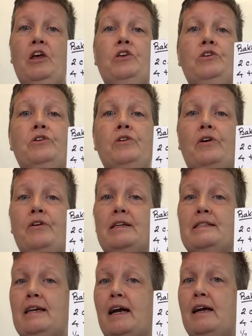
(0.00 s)
you know
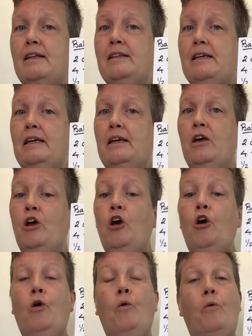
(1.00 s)
exactly
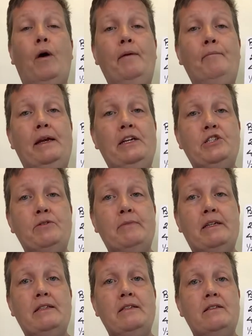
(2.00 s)
what
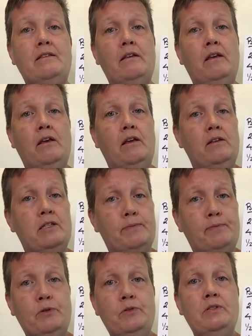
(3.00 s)
measurement
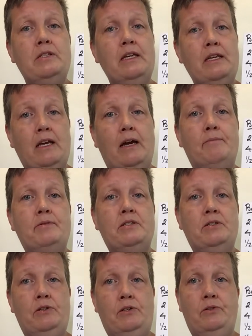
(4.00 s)
spoons and
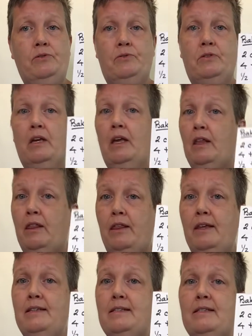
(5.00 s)
cups to use.
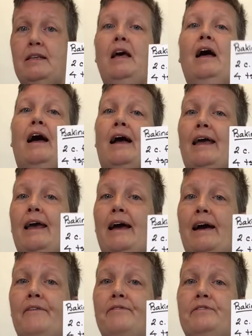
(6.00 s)
This, I
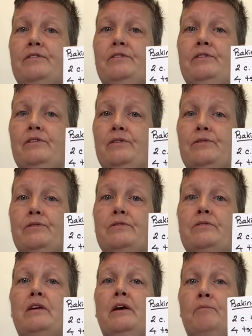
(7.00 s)
have to
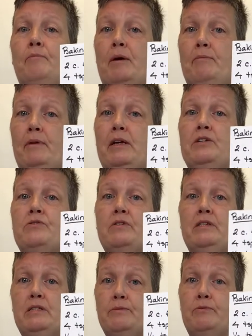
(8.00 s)
use my
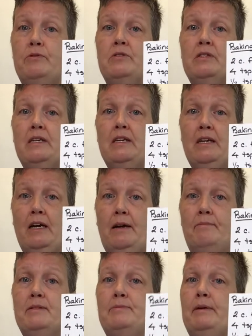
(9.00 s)
measuring spoons and
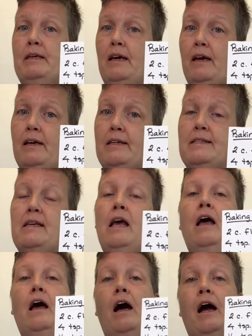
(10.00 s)
cups because
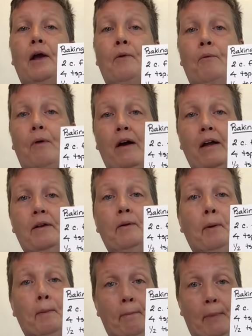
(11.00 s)
I want
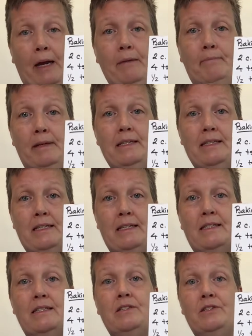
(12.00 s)
my
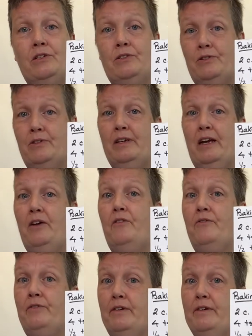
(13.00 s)
biscuits to turn out
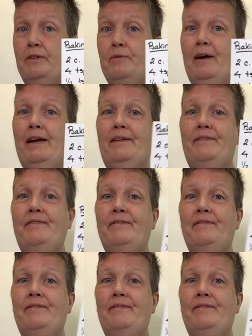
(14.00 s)
very well.